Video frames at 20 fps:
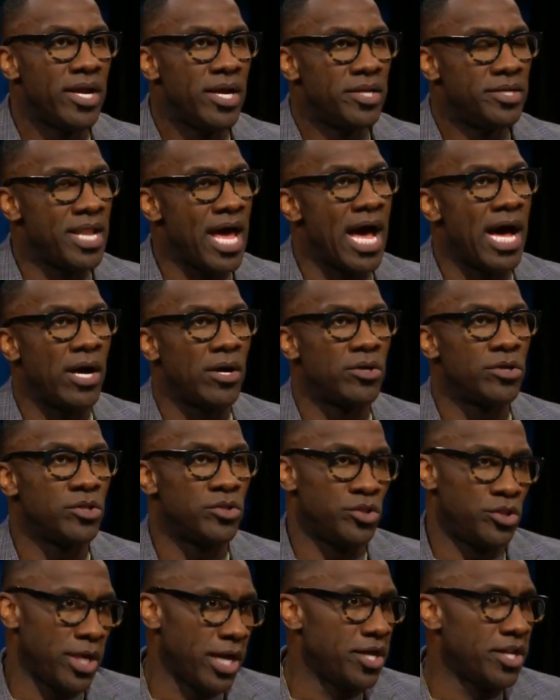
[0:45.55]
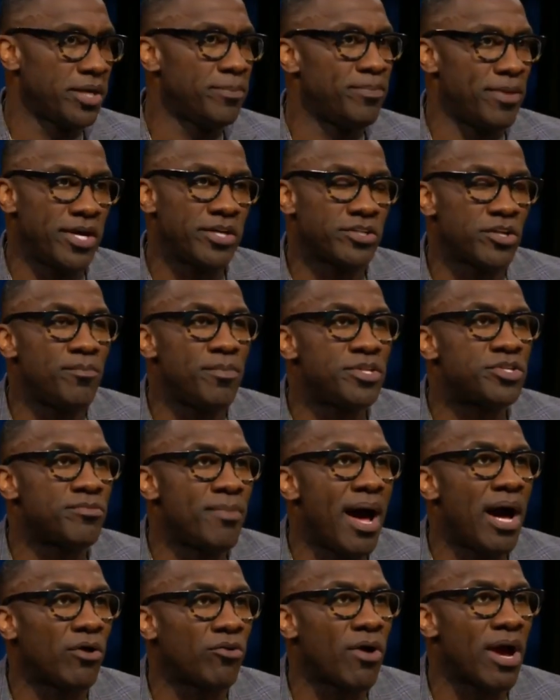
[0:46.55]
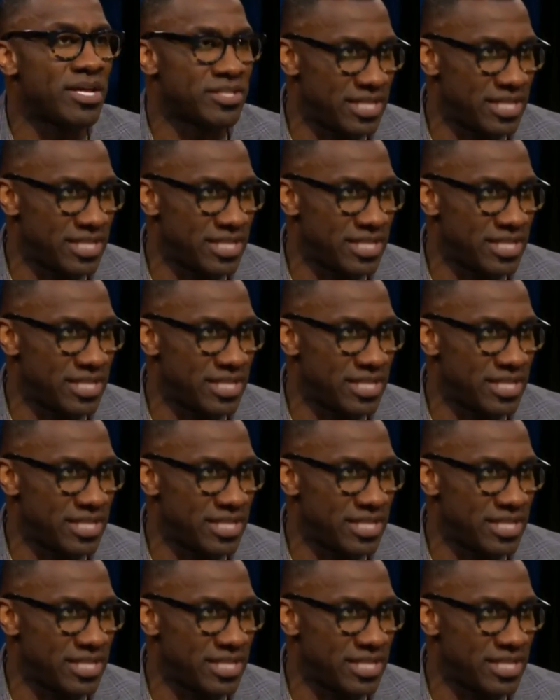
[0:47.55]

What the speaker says: now, there's gonna be some outcries.